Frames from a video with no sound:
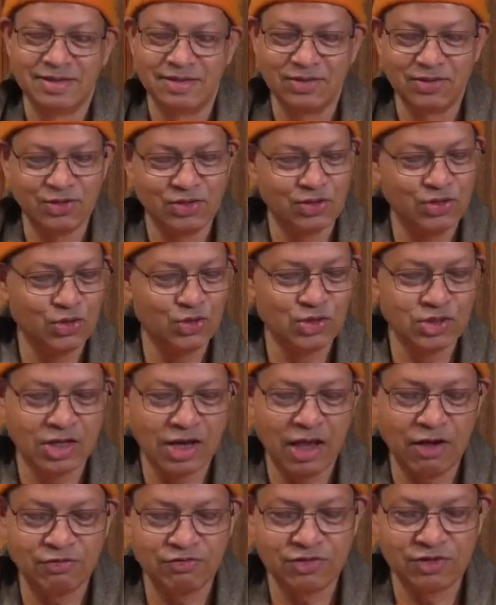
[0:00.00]
The huge
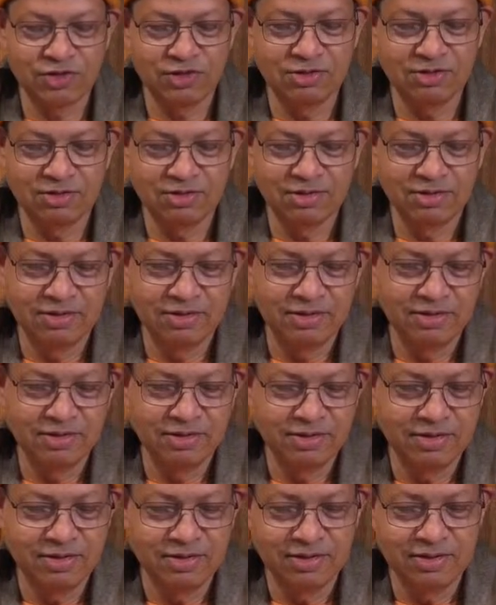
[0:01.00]
laughter.
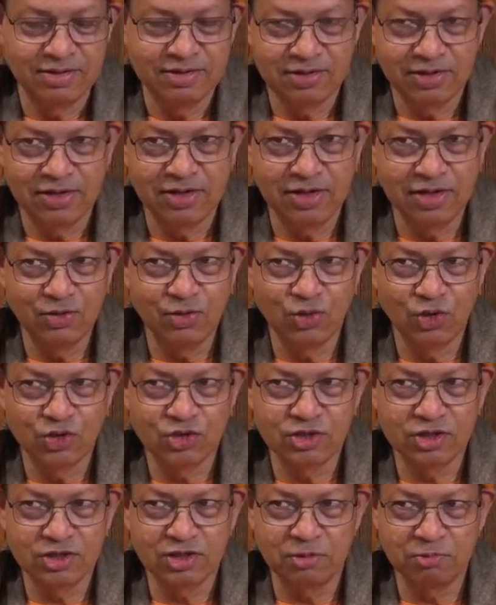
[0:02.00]
He was
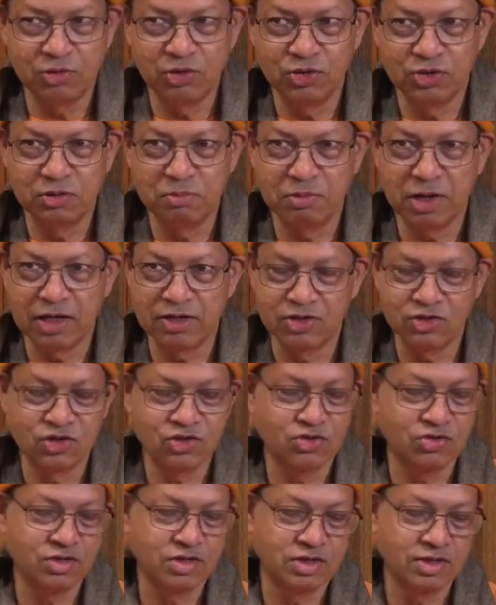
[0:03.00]
the deputy
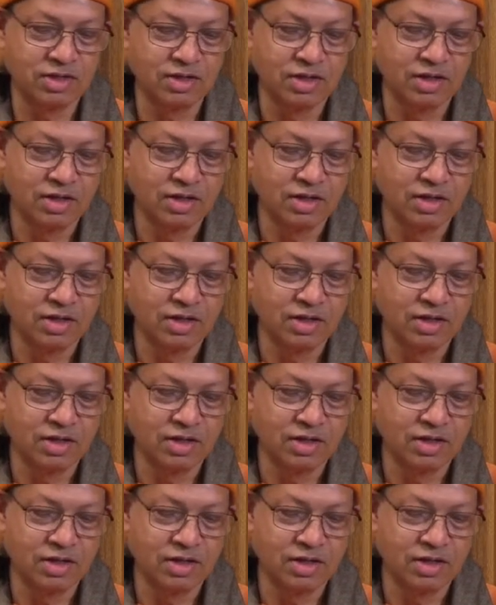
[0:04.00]
magistrate.